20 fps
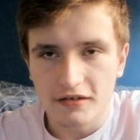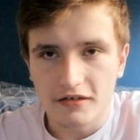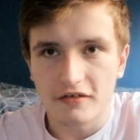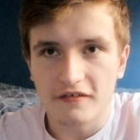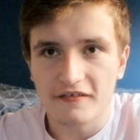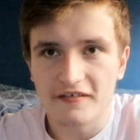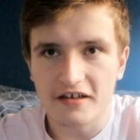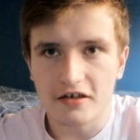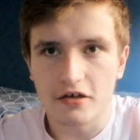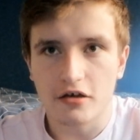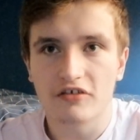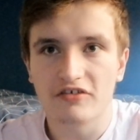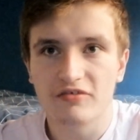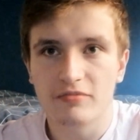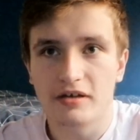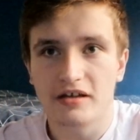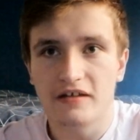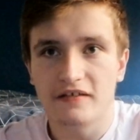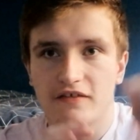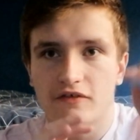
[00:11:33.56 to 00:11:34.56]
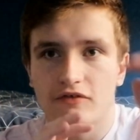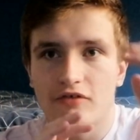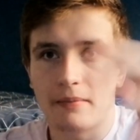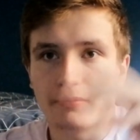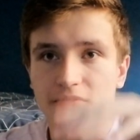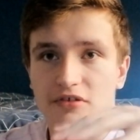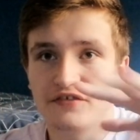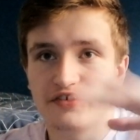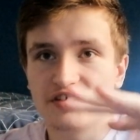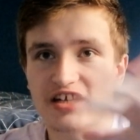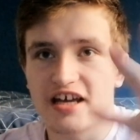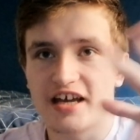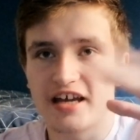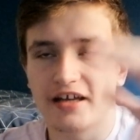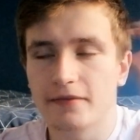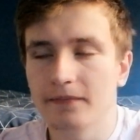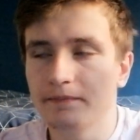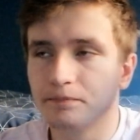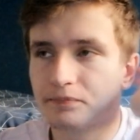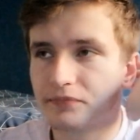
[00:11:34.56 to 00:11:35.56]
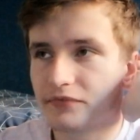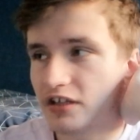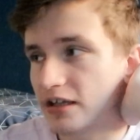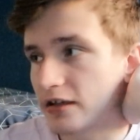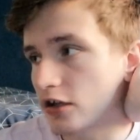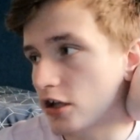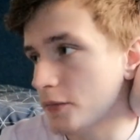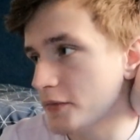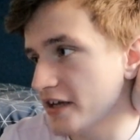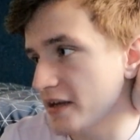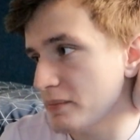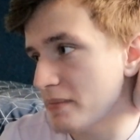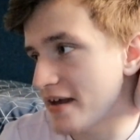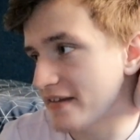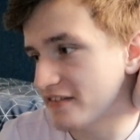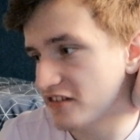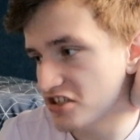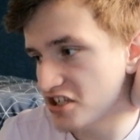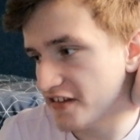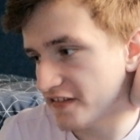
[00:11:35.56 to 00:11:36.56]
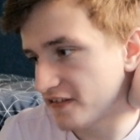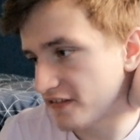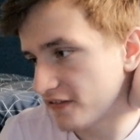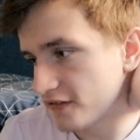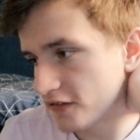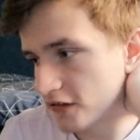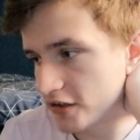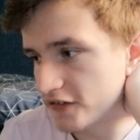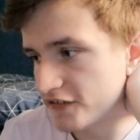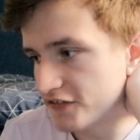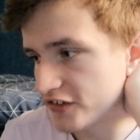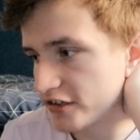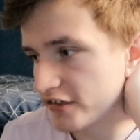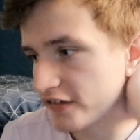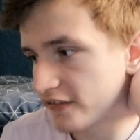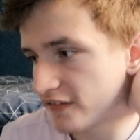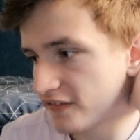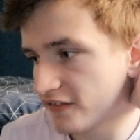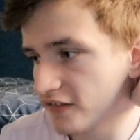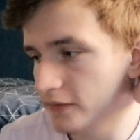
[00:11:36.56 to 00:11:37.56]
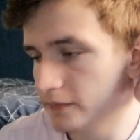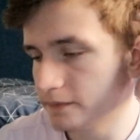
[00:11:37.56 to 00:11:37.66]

was like going through my Instagram the other day, and, like all my messages and stuff, and